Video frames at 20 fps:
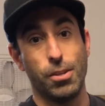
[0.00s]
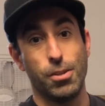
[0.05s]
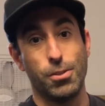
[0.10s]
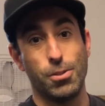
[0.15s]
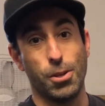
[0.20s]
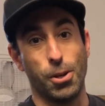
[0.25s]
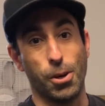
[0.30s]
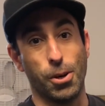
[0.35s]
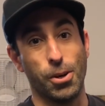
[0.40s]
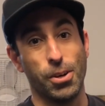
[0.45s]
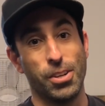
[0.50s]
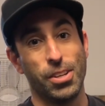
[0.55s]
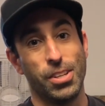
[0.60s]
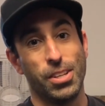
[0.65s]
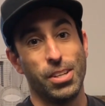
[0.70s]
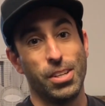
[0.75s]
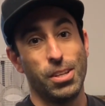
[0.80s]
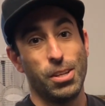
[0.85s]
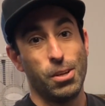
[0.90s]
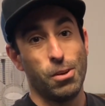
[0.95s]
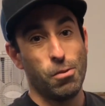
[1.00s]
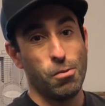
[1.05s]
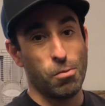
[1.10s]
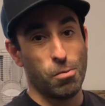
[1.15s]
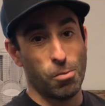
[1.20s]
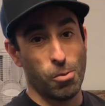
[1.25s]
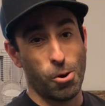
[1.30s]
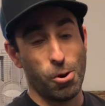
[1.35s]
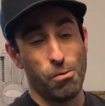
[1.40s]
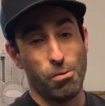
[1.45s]
So,
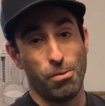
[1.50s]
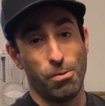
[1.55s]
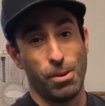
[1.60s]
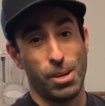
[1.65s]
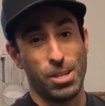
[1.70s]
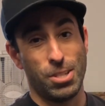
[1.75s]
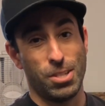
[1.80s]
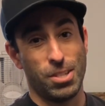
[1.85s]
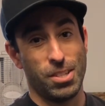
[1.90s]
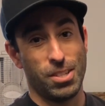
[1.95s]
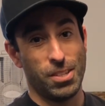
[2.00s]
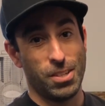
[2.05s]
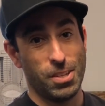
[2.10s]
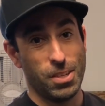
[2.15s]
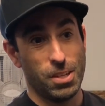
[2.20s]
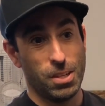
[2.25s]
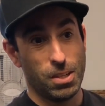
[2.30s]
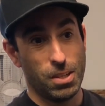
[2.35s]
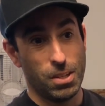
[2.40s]
for more information,